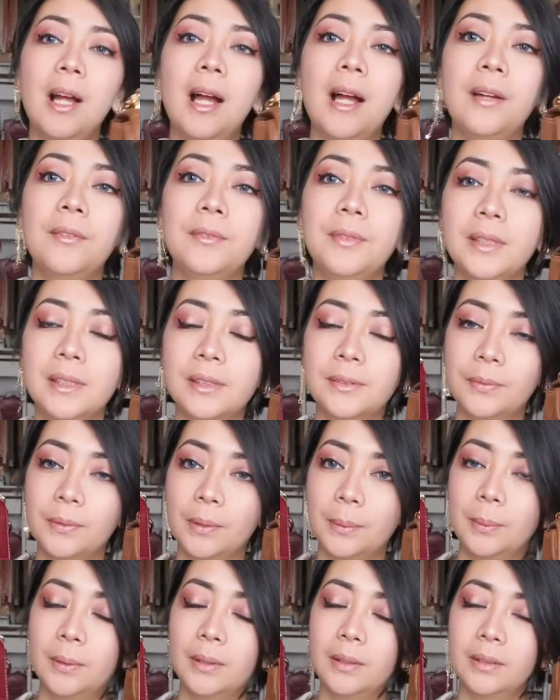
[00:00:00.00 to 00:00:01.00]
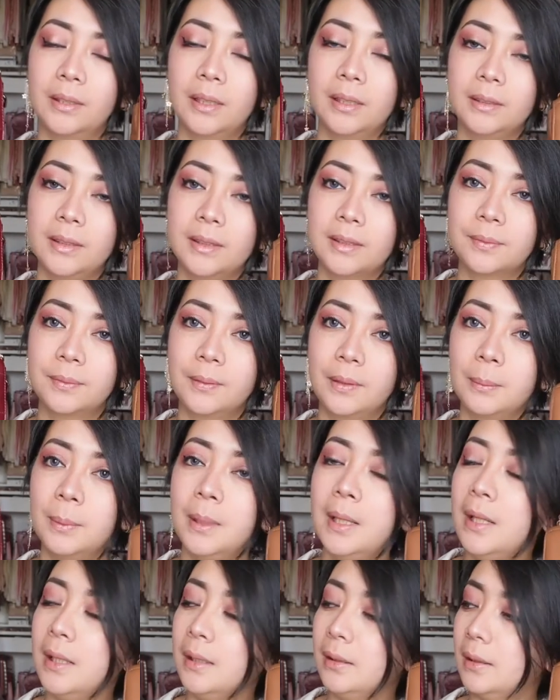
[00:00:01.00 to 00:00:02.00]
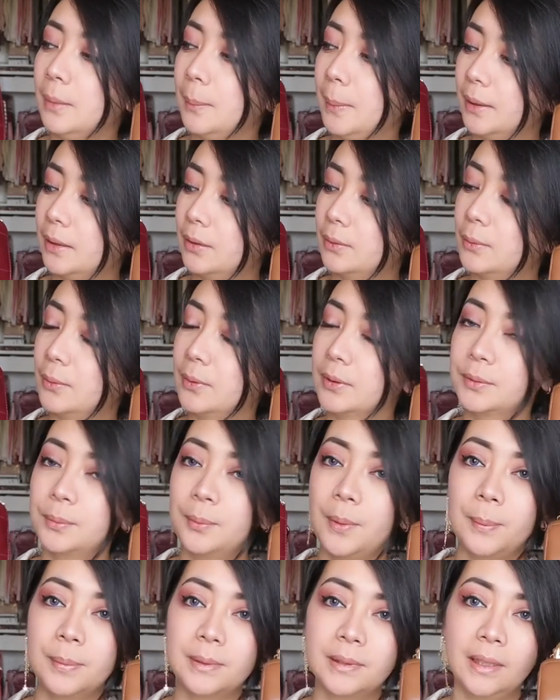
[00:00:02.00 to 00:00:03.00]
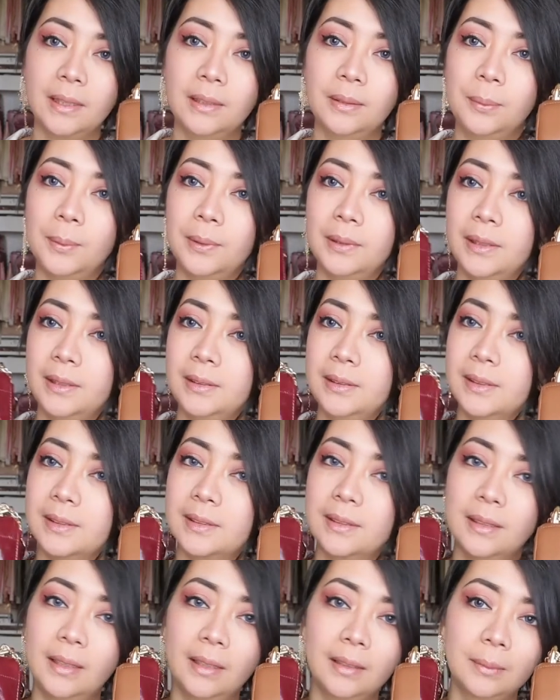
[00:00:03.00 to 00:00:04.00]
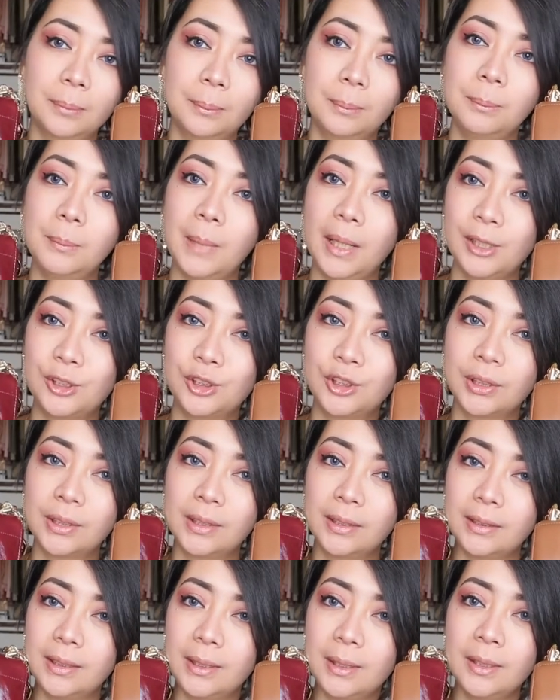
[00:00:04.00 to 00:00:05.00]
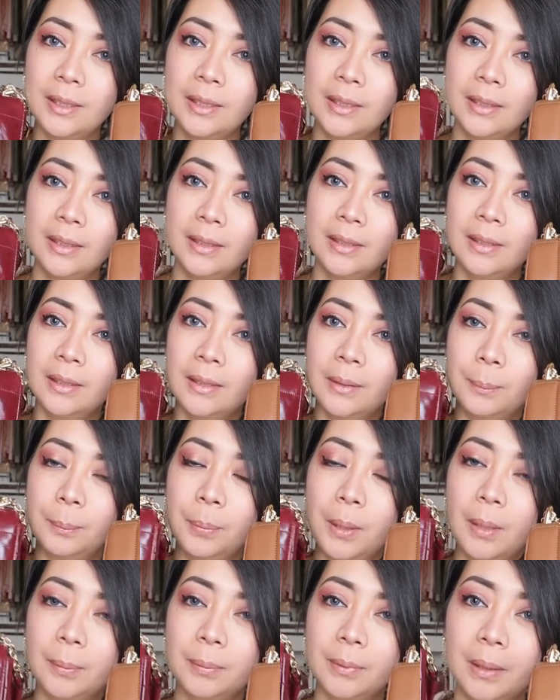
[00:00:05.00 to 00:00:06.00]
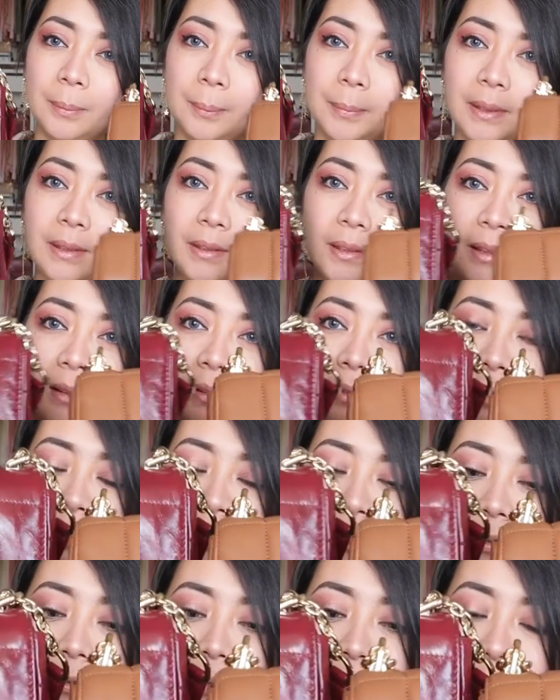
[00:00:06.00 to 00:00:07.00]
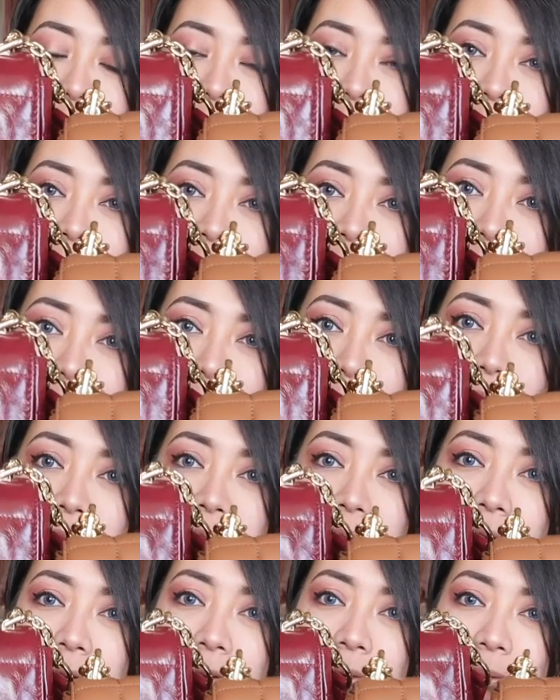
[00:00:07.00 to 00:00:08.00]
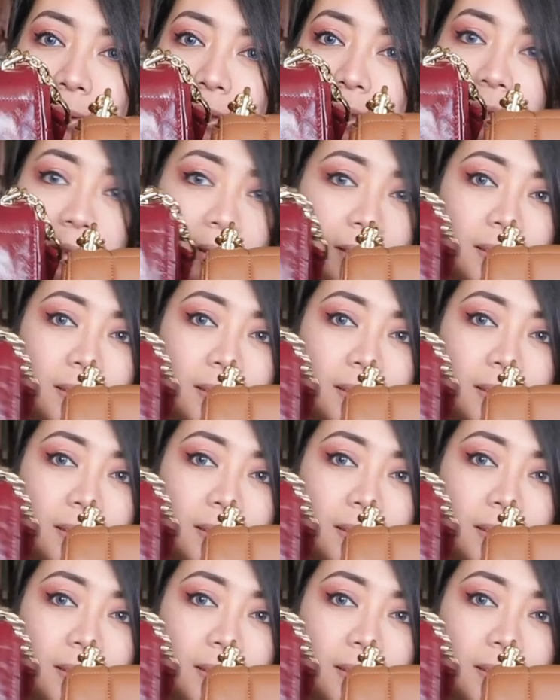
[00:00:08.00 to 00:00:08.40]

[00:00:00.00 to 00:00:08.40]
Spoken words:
have this from, or got this from the Michaelkors website when it just like magically popped up in there. And look at that color. Okay,